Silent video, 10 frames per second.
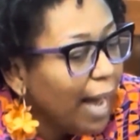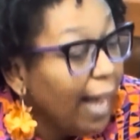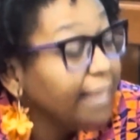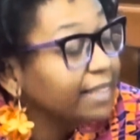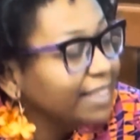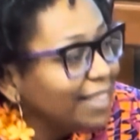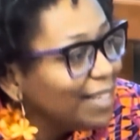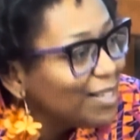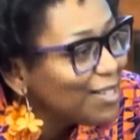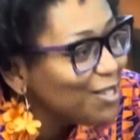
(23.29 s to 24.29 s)
I see
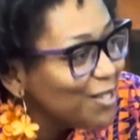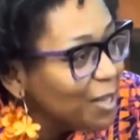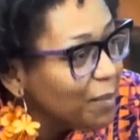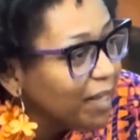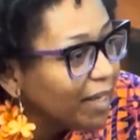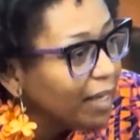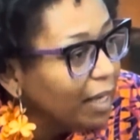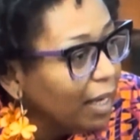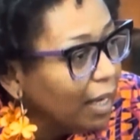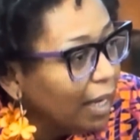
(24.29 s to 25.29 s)
as systemic
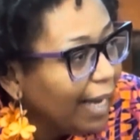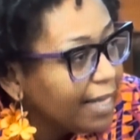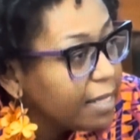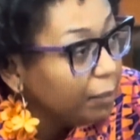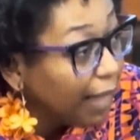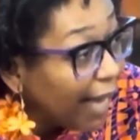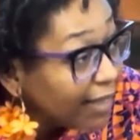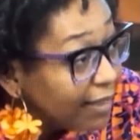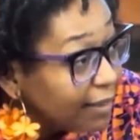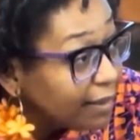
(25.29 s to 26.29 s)

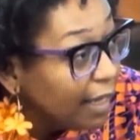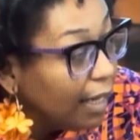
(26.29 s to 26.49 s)
anti-blackness